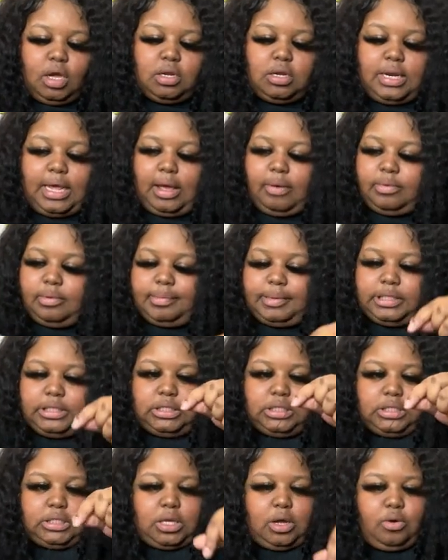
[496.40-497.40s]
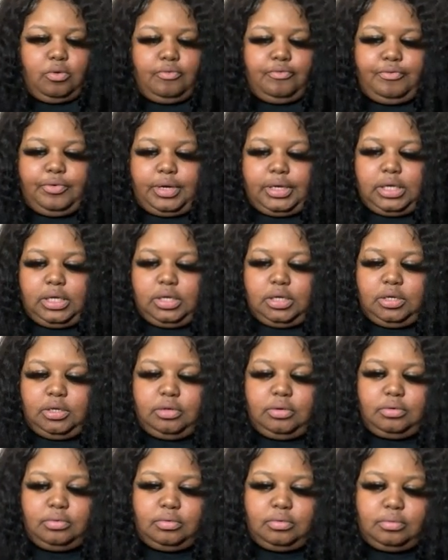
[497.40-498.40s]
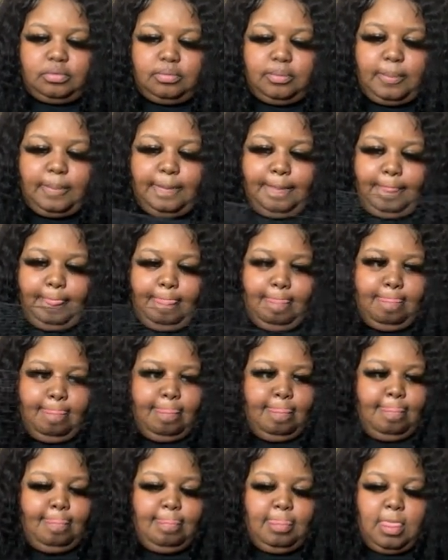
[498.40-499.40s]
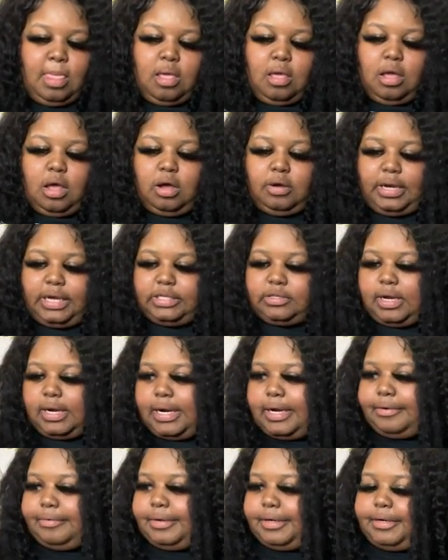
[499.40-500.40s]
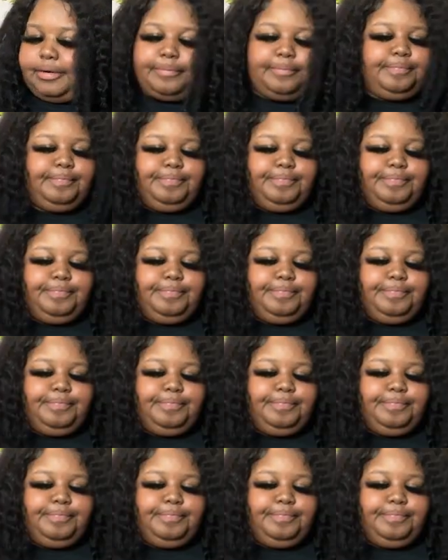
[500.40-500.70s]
That would be so freaking cute. Okay, so I got it right now.